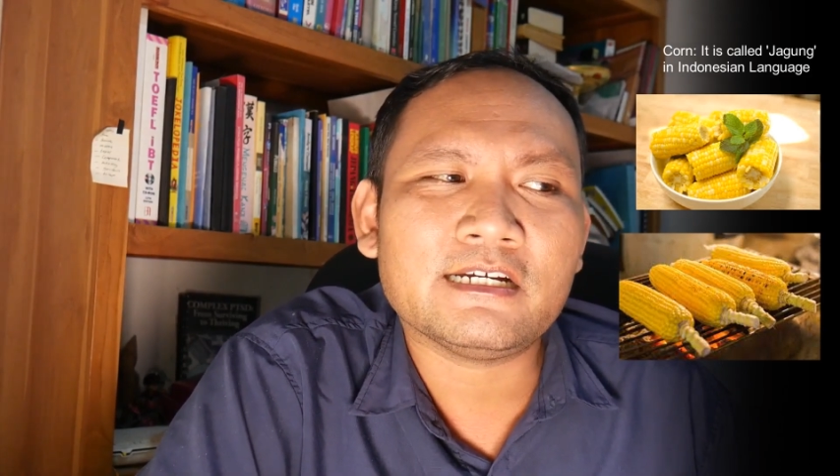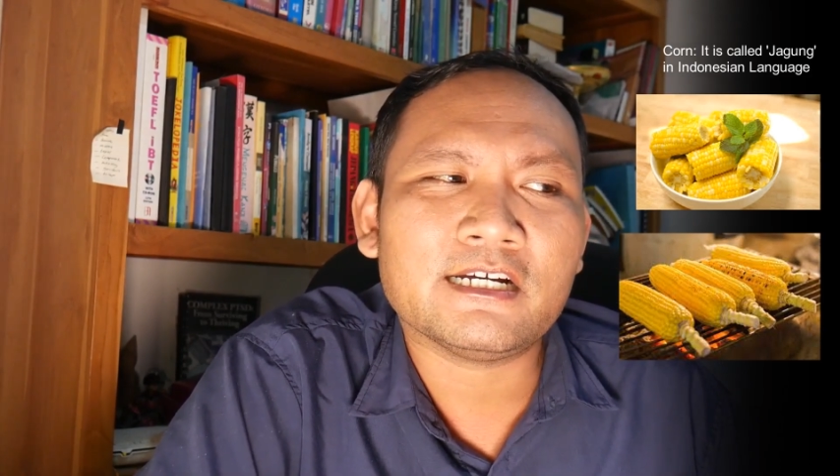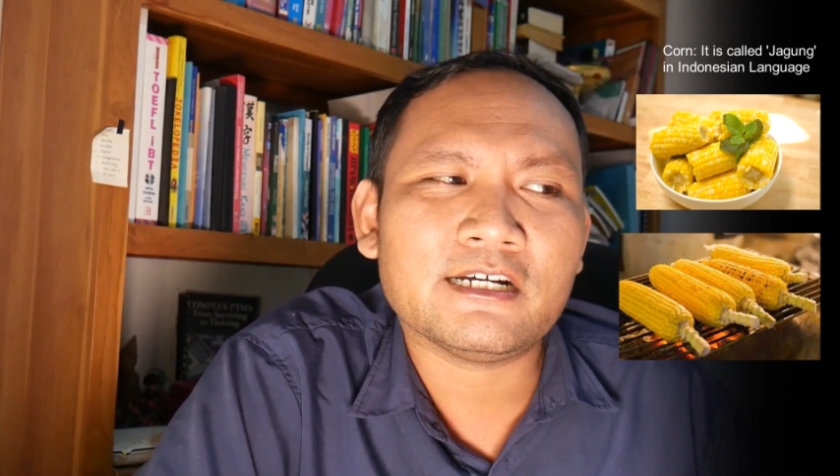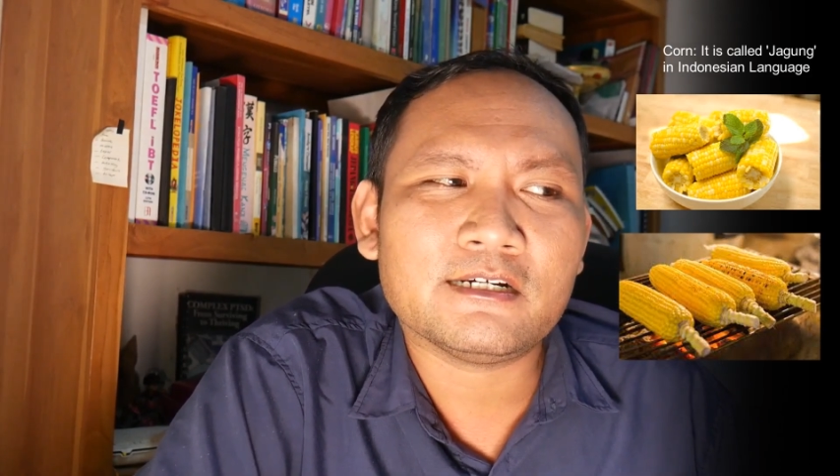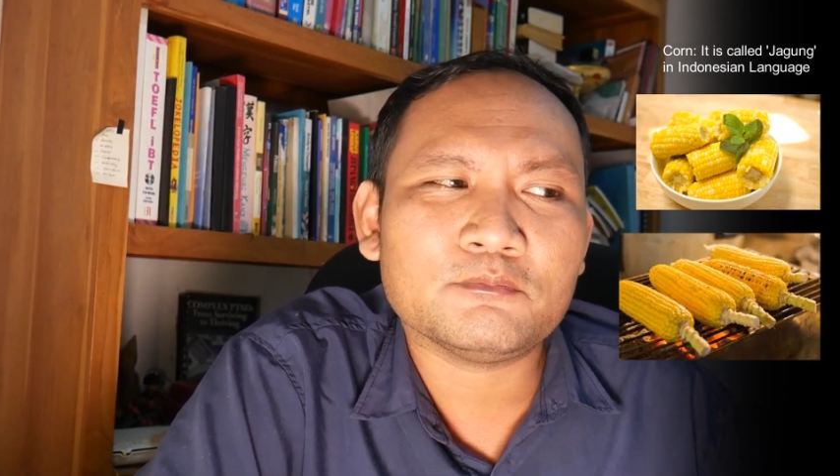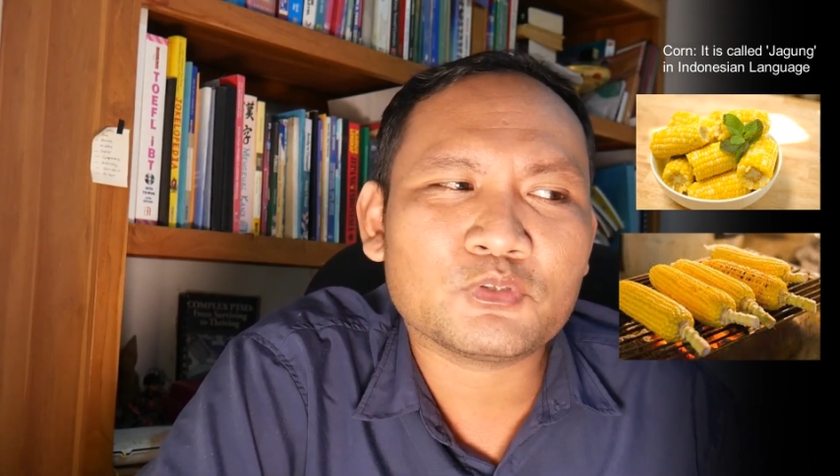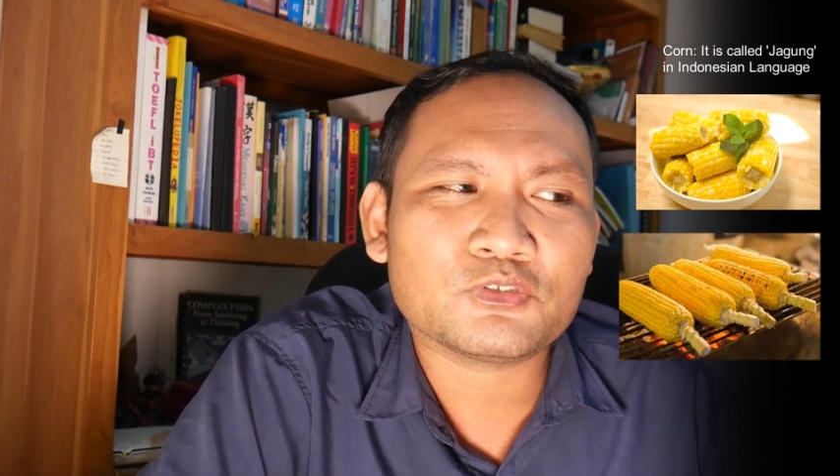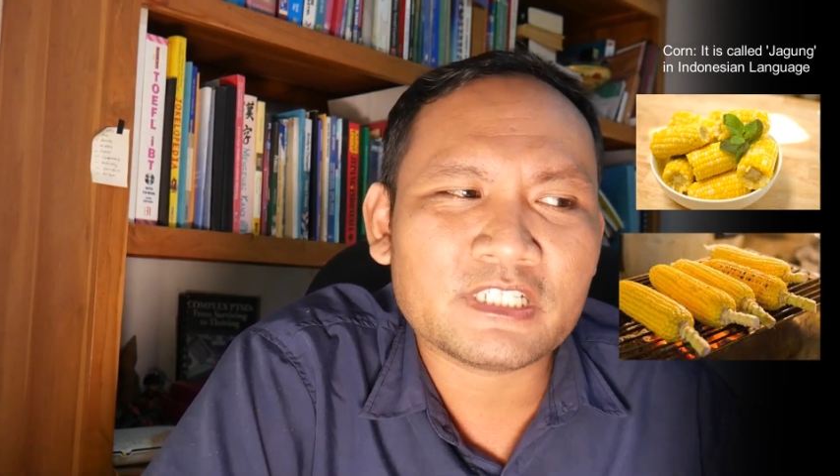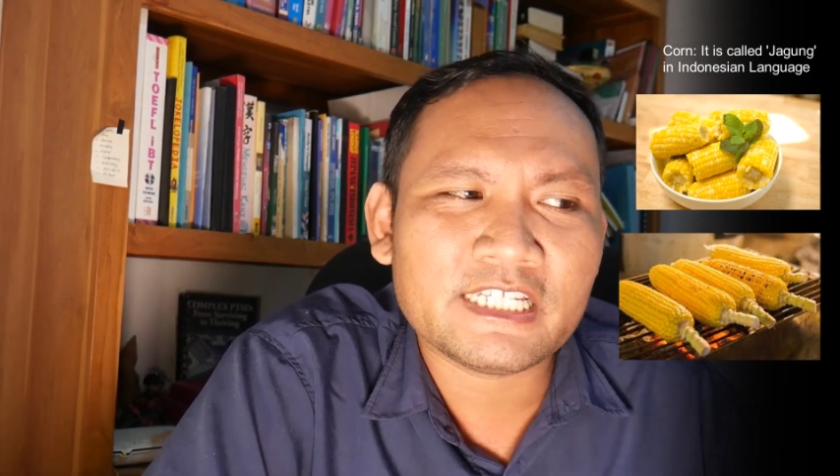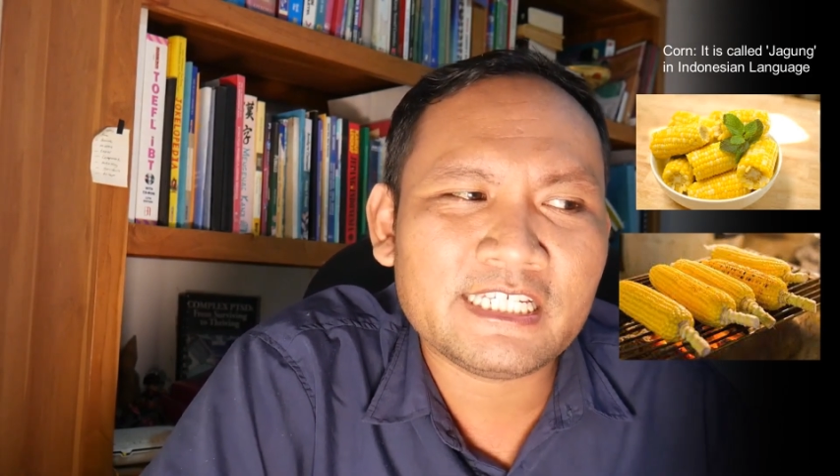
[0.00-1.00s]

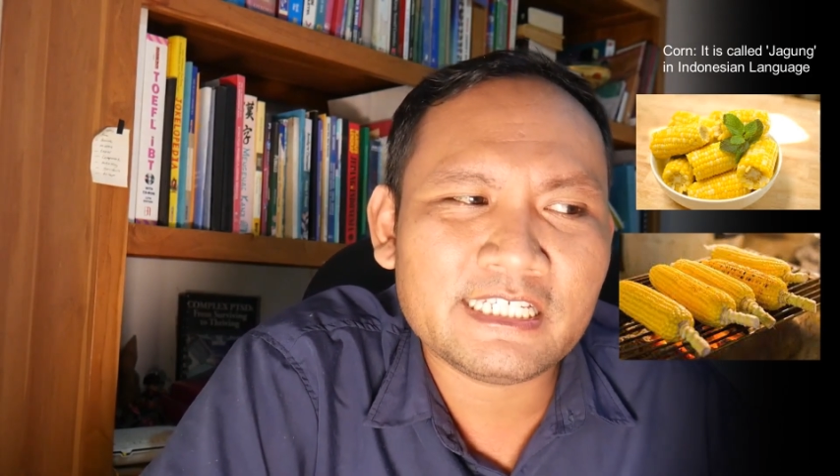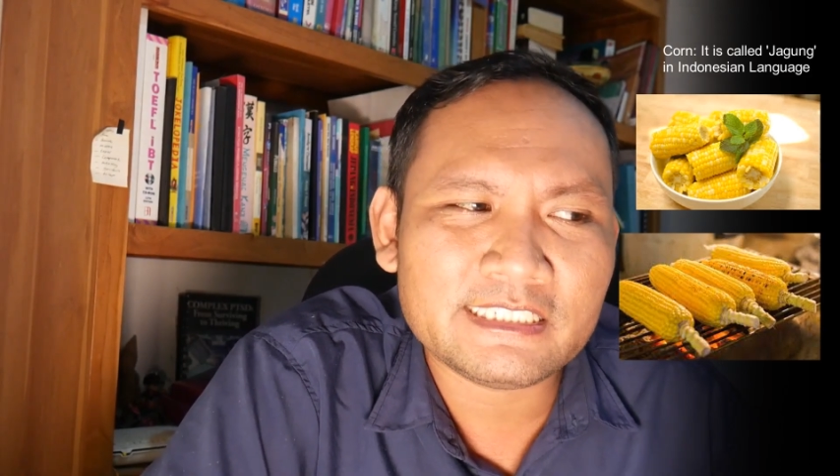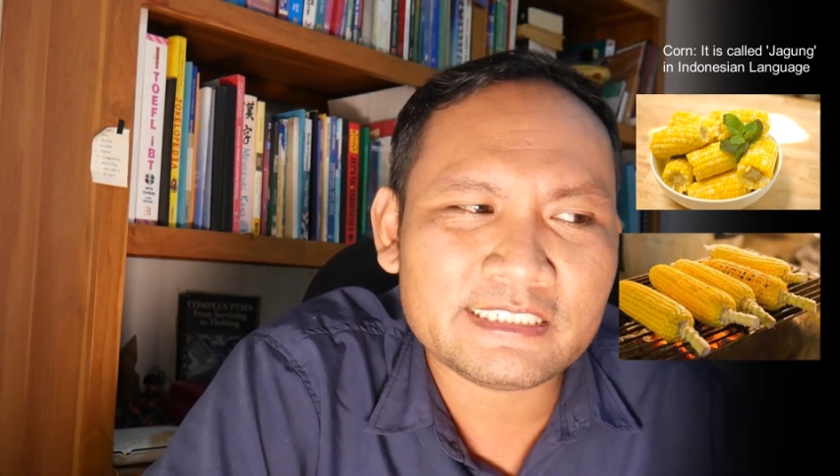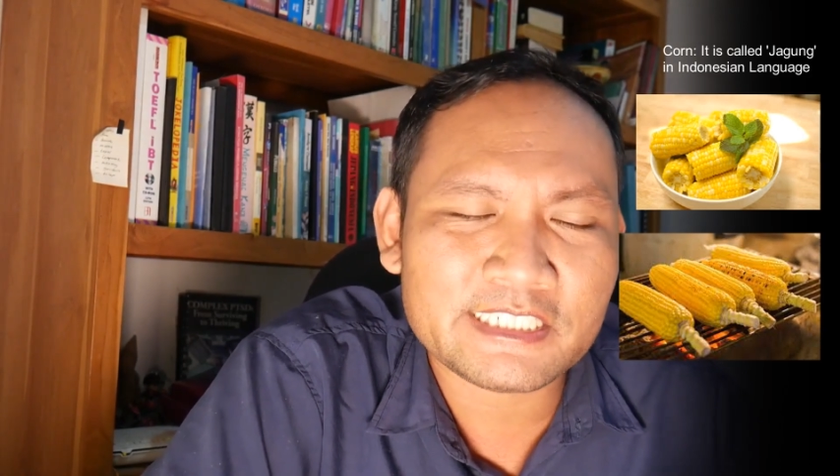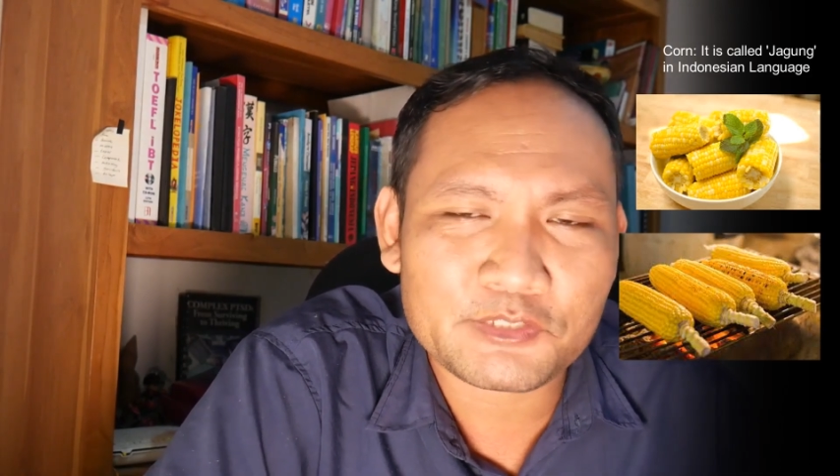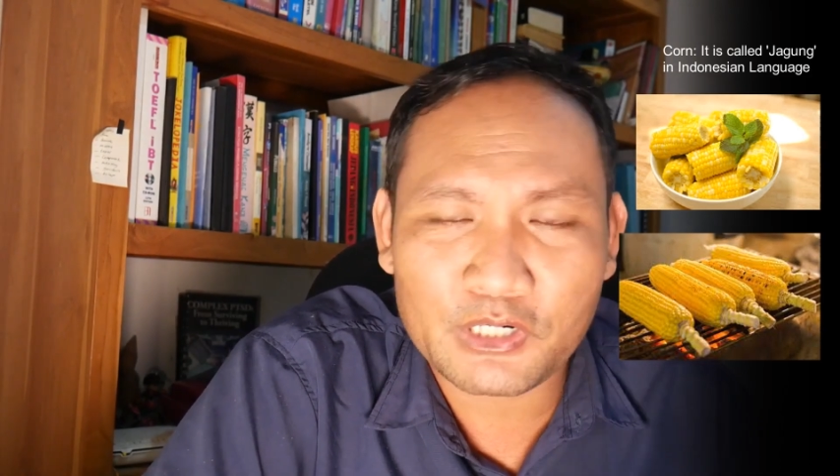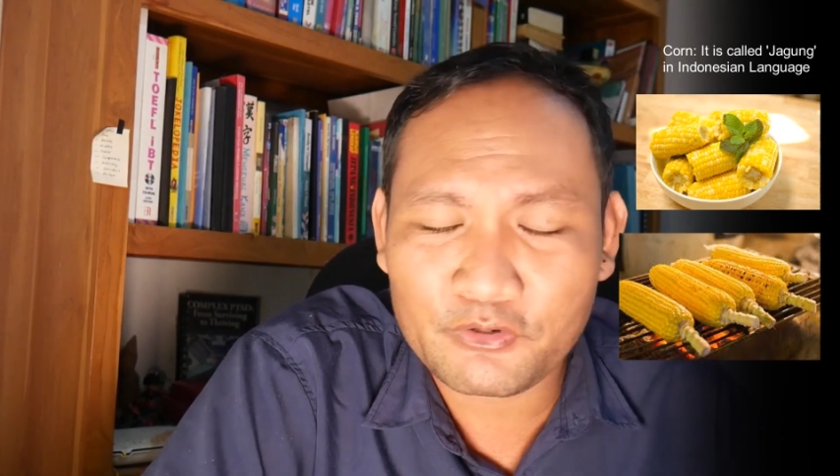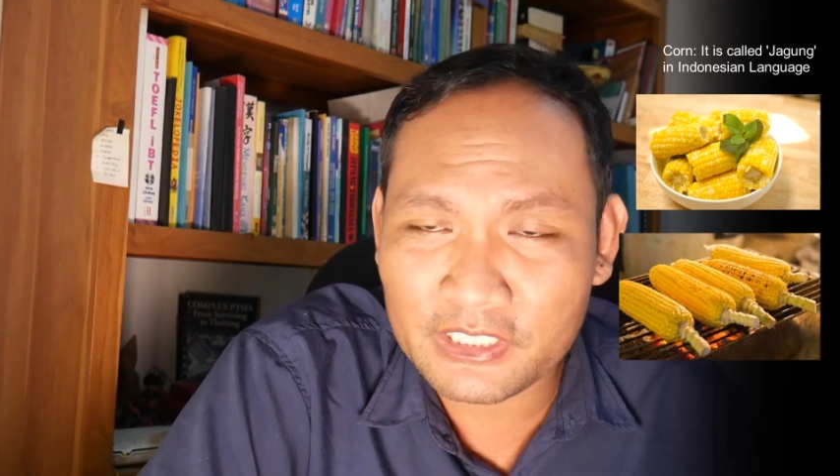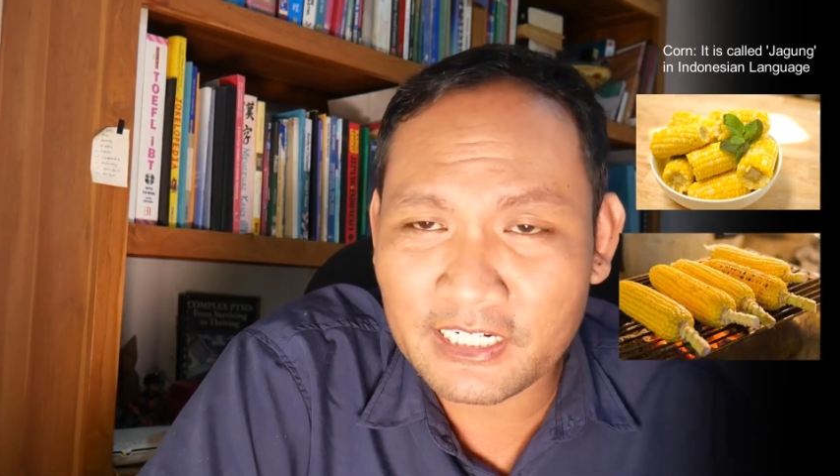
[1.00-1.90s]
totally zero